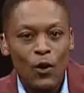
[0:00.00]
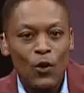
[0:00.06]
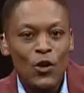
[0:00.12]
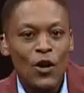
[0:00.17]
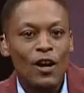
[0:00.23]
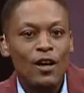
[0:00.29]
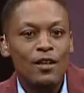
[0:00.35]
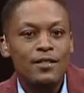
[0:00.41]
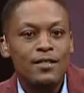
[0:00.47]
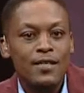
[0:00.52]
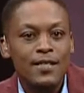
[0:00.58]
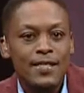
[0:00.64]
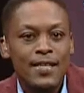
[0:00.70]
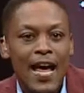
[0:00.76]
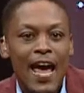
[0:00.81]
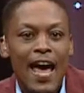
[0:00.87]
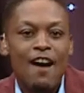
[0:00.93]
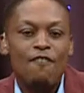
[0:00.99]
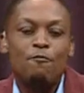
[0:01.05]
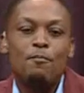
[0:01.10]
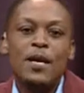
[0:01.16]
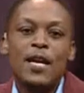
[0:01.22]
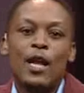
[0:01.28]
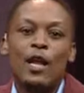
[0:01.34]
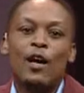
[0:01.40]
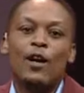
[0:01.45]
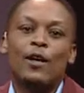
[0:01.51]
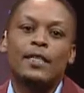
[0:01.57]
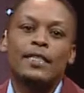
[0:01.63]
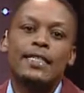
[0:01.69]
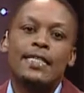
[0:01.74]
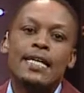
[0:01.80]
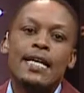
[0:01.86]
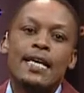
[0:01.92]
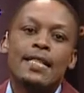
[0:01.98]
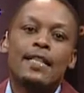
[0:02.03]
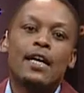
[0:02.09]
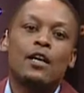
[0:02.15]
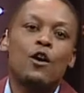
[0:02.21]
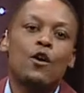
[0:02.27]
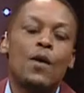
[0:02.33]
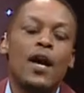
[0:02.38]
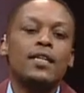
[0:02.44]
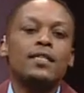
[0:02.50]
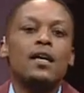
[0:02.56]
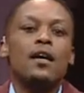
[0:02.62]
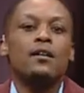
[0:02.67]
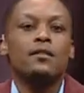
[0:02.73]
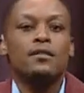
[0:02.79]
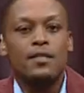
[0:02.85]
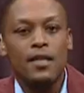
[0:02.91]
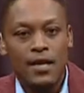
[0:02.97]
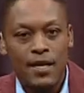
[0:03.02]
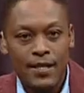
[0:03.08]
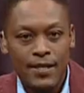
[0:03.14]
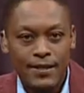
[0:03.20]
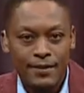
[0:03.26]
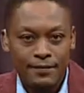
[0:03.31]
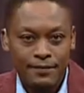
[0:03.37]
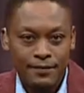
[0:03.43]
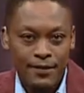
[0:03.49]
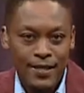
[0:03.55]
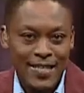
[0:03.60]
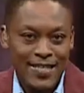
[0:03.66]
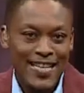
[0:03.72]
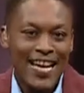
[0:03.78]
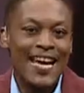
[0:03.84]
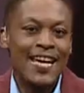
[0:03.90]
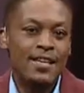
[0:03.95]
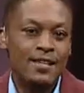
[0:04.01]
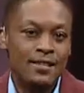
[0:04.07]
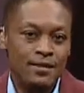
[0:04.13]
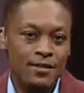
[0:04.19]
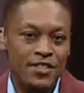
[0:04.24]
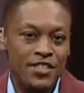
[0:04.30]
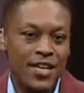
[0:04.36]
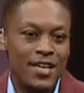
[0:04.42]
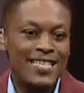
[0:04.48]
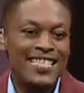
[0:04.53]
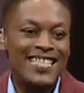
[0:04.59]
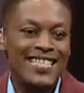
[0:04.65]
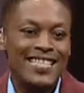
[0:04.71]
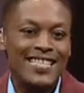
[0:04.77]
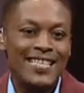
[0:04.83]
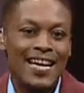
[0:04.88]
All your answers have been logged. The correct answer is A. Judge